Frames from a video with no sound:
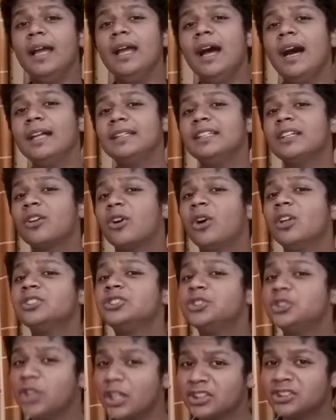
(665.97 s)
are they
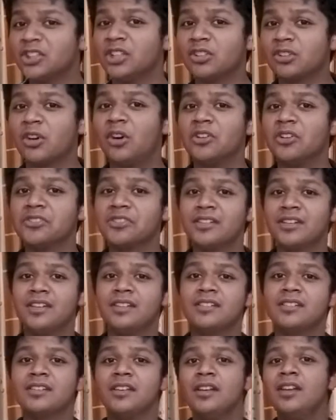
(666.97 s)
called structured
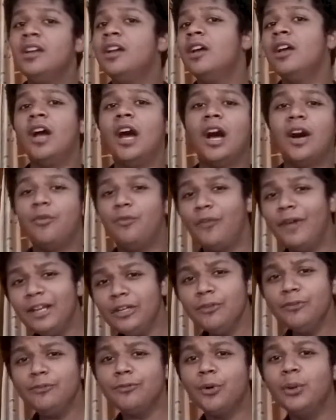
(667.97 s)
consonants?
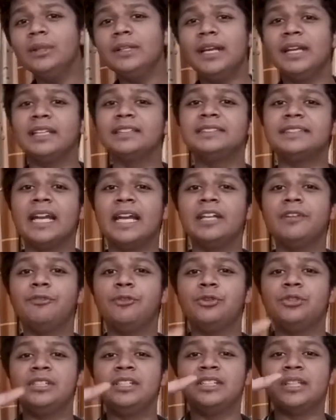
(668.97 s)
Well, you won't understand
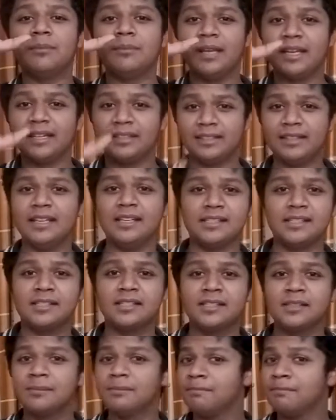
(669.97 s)
if you see them like this,